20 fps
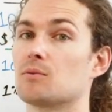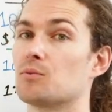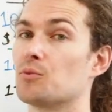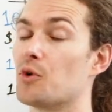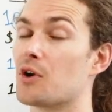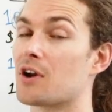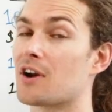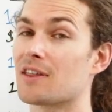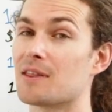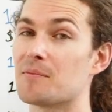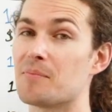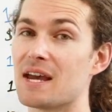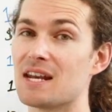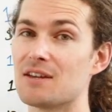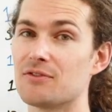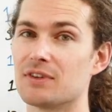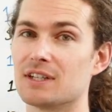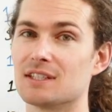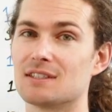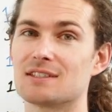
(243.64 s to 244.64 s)
What are the
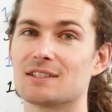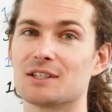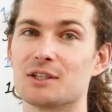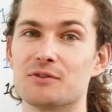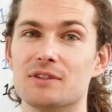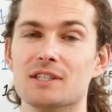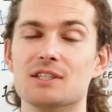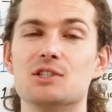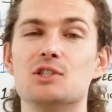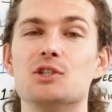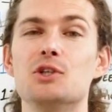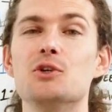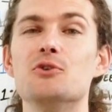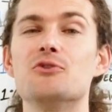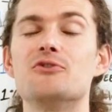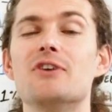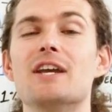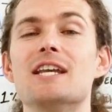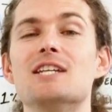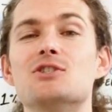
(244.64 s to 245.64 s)
benefits of this
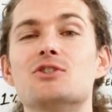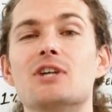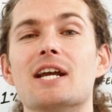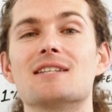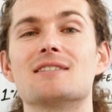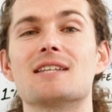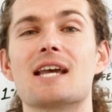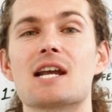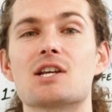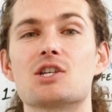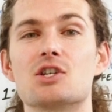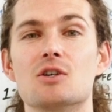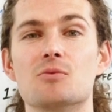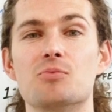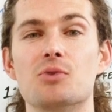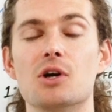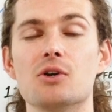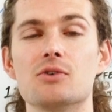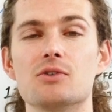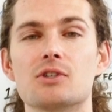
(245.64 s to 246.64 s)
two-phase transaction
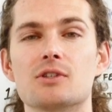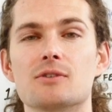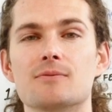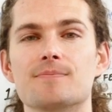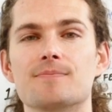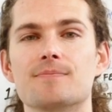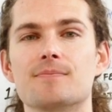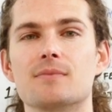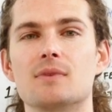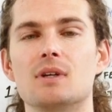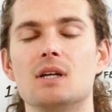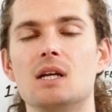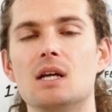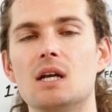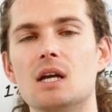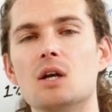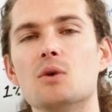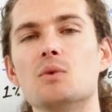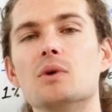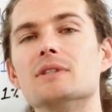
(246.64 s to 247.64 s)
approach?
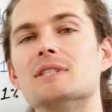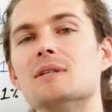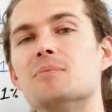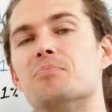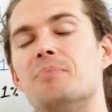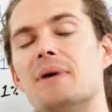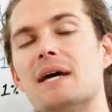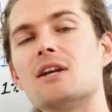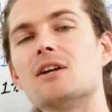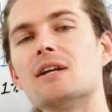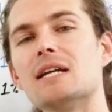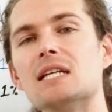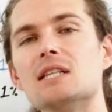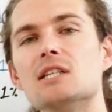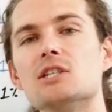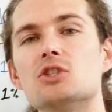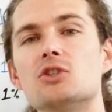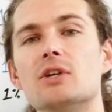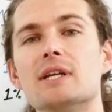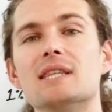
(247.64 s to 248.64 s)
Well, to better
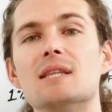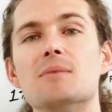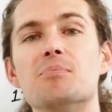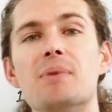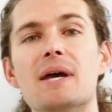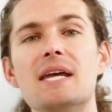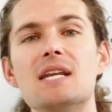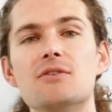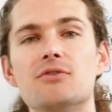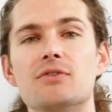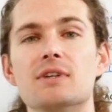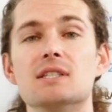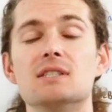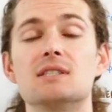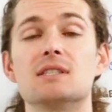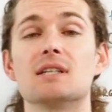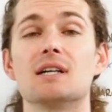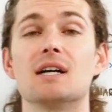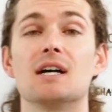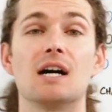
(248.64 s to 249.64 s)
illustrate the
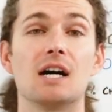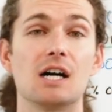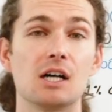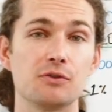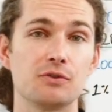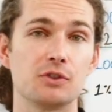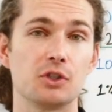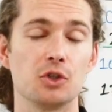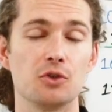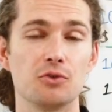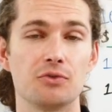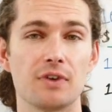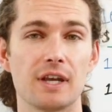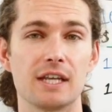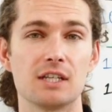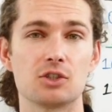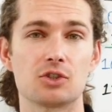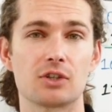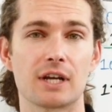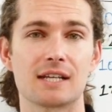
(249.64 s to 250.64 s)
benefits of
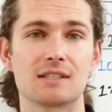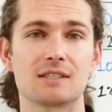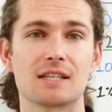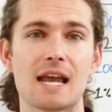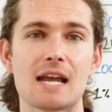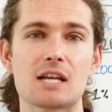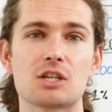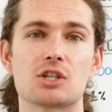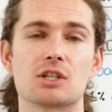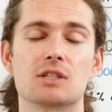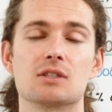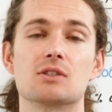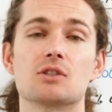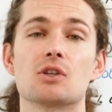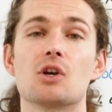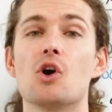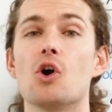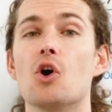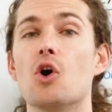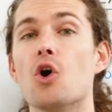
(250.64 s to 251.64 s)
two-phase transactions
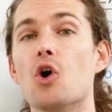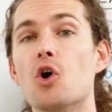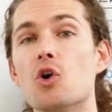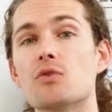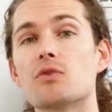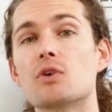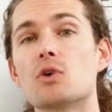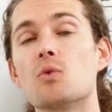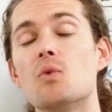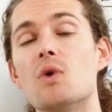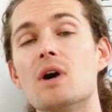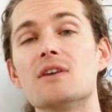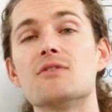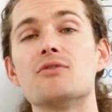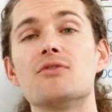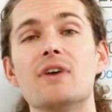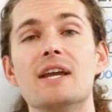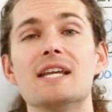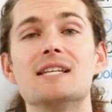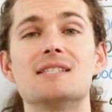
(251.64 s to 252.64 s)
over
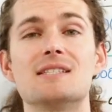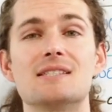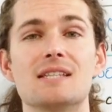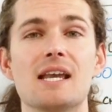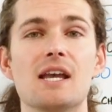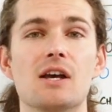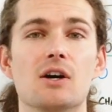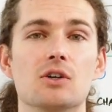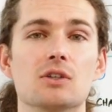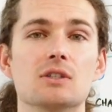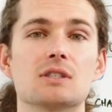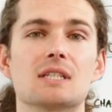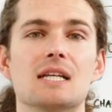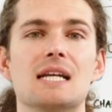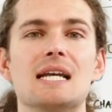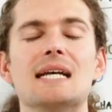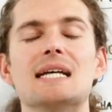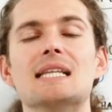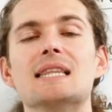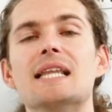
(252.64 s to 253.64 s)
one-phase sales,
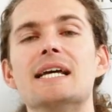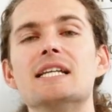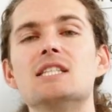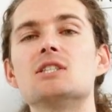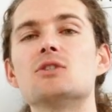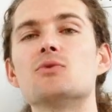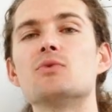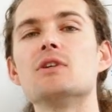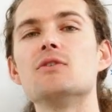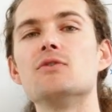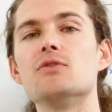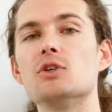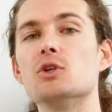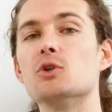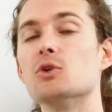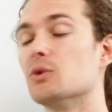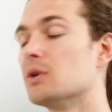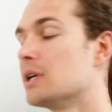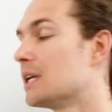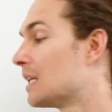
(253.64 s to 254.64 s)
let's
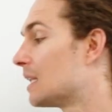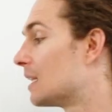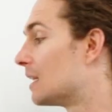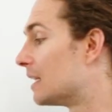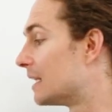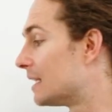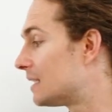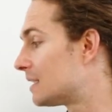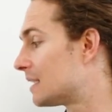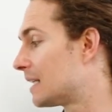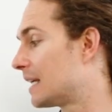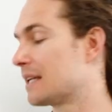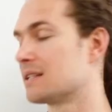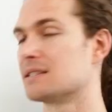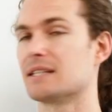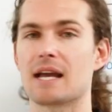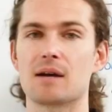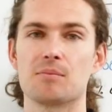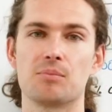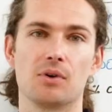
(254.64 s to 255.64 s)
review this
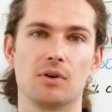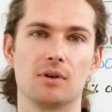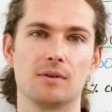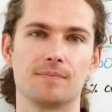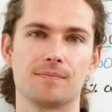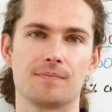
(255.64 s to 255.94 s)
example.